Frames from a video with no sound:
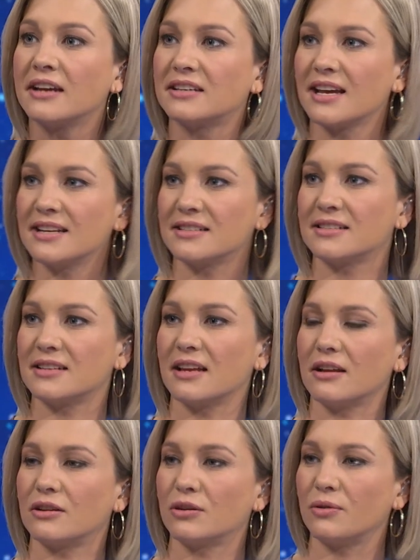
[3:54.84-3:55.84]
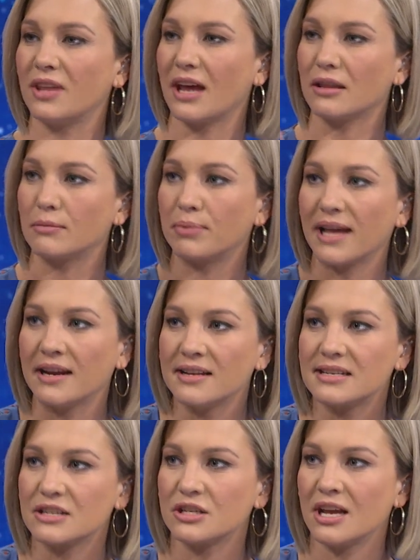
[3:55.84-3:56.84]
Do the other
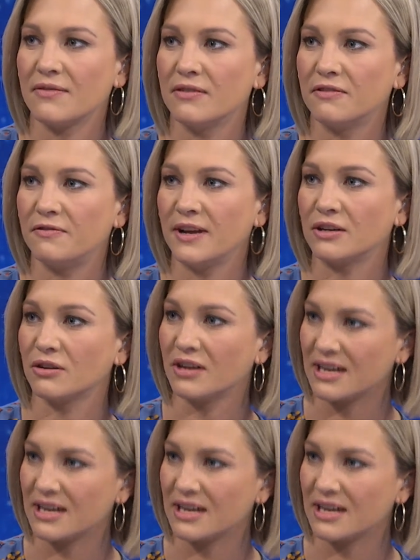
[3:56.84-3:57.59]
planets actually have an effect on